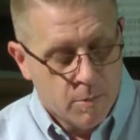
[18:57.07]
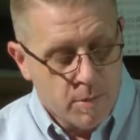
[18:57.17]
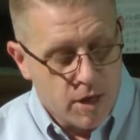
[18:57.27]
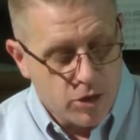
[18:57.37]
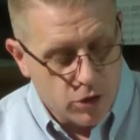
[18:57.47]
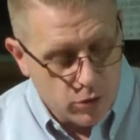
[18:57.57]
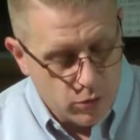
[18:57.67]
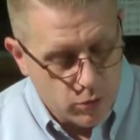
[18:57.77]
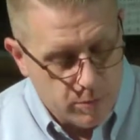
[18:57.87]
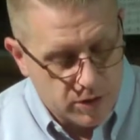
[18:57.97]
May
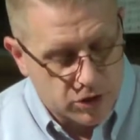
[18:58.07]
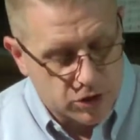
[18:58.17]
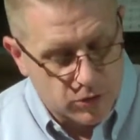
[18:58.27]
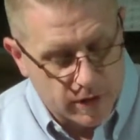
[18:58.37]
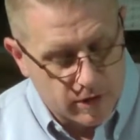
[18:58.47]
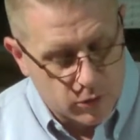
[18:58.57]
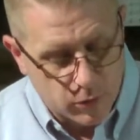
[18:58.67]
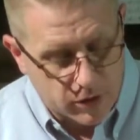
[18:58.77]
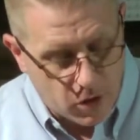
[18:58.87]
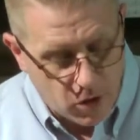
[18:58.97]
you be strengthened
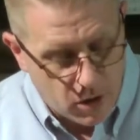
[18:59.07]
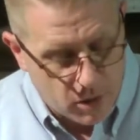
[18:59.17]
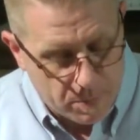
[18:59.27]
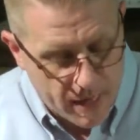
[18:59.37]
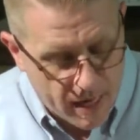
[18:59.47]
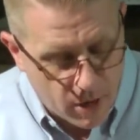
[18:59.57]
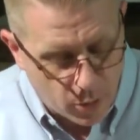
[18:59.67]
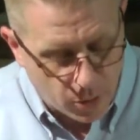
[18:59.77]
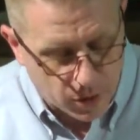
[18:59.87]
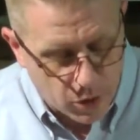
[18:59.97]
with all
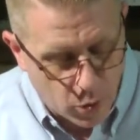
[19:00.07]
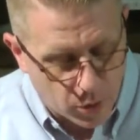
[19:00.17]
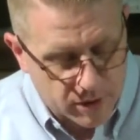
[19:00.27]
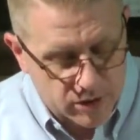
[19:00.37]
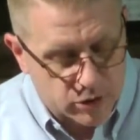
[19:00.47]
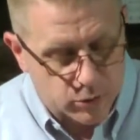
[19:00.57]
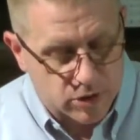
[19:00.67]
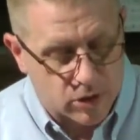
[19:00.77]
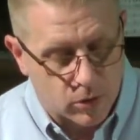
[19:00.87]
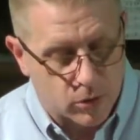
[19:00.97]
power according to
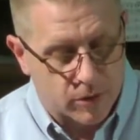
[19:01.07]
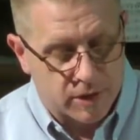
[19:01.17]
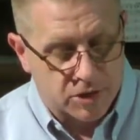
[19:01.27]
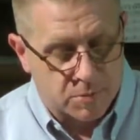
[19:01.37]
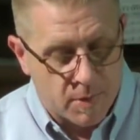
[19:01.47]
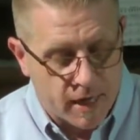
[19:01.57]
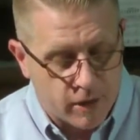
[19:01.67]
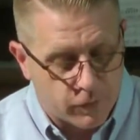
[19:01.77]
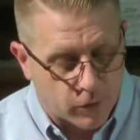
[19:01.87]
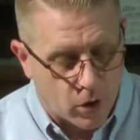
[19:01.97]
His glorious
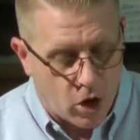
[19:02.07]
might for